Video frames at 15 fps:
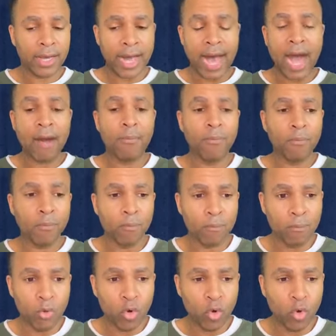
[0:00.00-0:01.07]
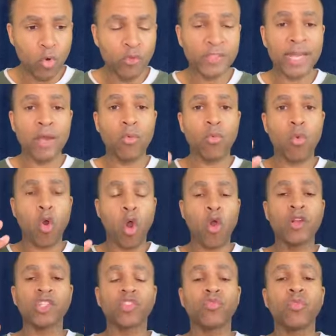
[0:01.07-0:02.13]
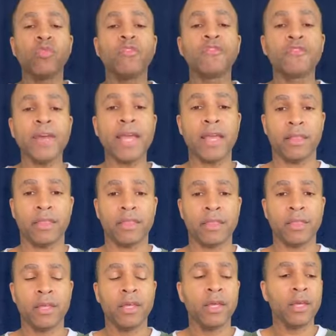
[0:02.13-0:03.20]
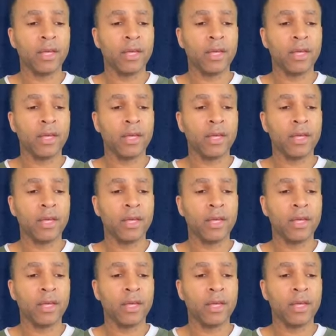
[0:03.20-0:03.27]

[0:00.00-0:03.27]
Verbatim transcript: God moves and works through faith.